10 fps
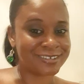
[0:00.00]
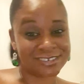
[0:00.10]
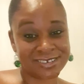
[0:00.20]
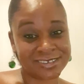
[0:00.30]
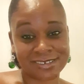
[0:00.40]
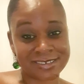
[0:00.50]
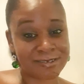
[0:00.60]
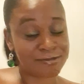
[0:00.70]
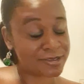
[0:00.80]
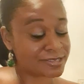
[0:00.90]
she does
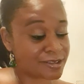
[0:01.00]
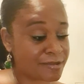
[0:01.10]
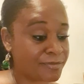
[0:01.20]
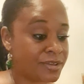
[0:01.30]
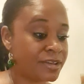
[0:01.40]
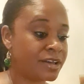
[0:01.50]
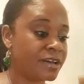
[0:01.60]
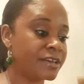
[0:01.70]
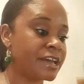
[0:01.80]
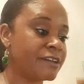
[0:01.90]
that all the time.
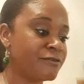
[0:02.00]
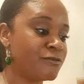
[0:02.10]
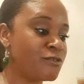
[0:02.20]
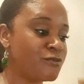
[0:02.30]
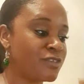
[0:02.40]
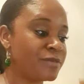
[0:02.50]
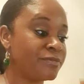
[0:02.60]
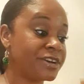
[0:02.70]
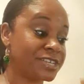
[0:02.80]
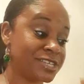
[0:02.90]
Okay, thought
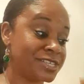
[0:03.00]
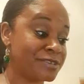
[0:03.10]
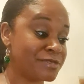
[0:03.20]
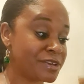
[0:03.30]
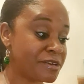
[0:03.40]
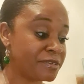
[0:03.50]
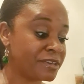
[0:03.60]
vibrations, here we go.